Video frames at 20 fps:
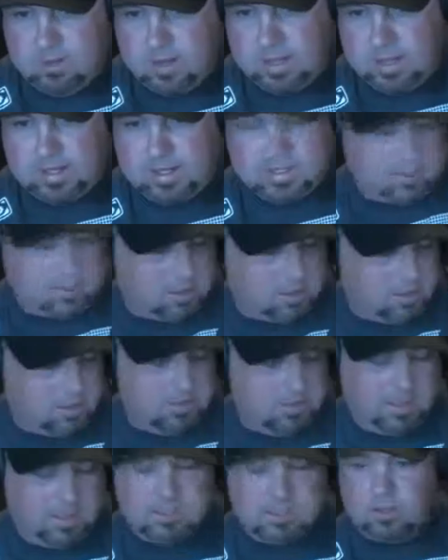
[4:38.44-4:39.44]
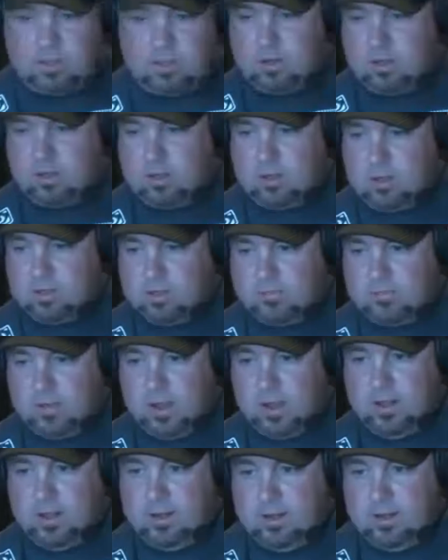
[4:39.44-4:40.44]
I guess it could have been considered a close
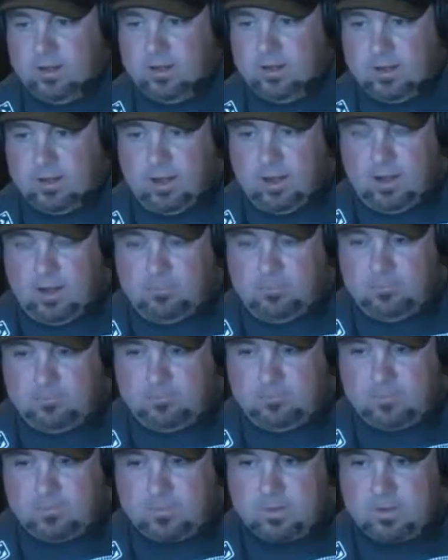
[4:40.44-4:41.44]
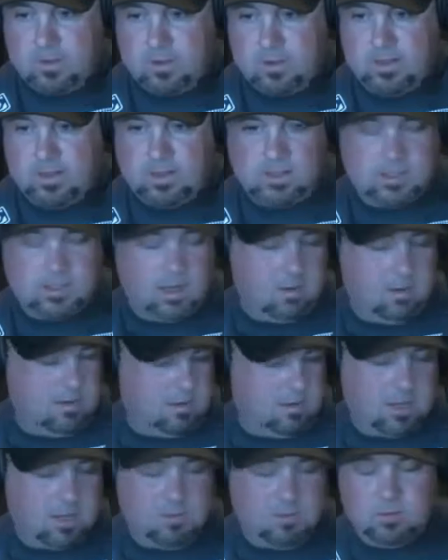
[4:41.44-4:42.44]
fight. Um, I think Zom-
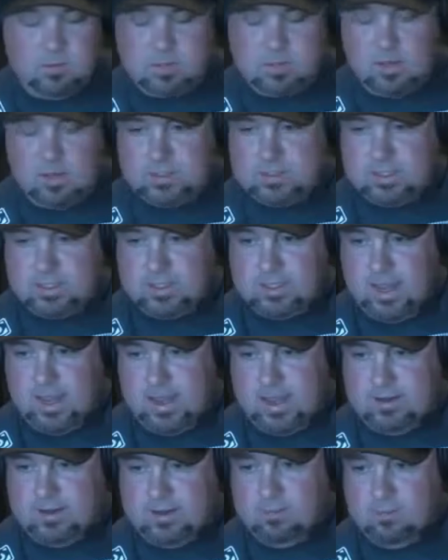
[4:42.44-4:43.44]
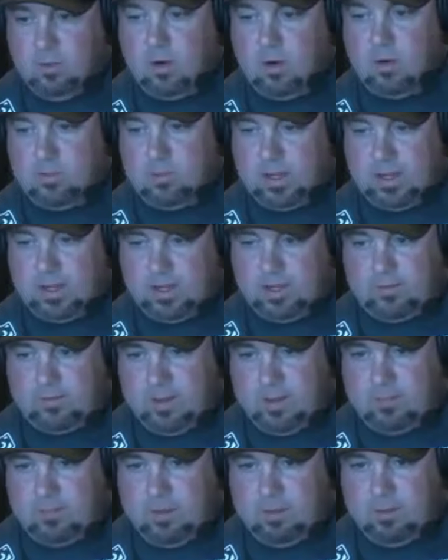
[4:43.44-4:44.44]
Zombie was obviously landing more, but like you
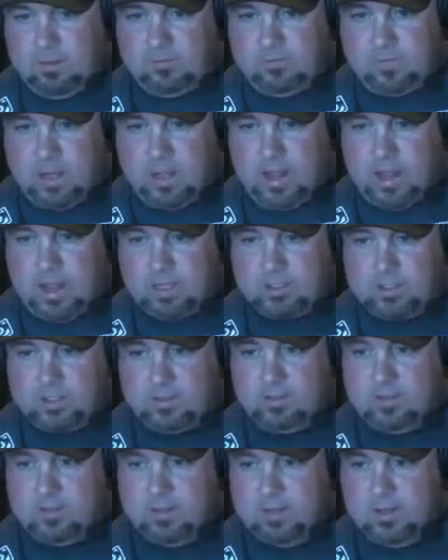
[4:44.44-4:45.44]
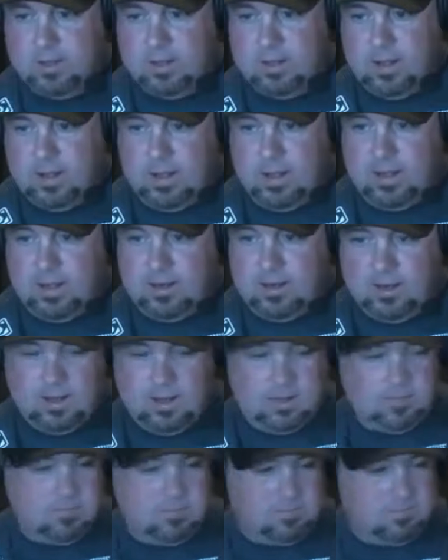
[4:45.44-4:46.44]
said, maybe the flash and and
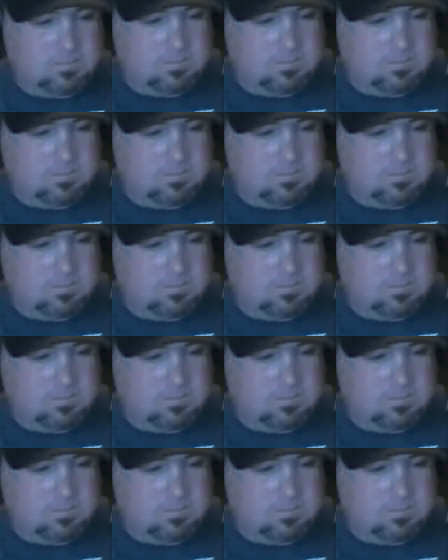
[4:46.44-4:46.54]
uh,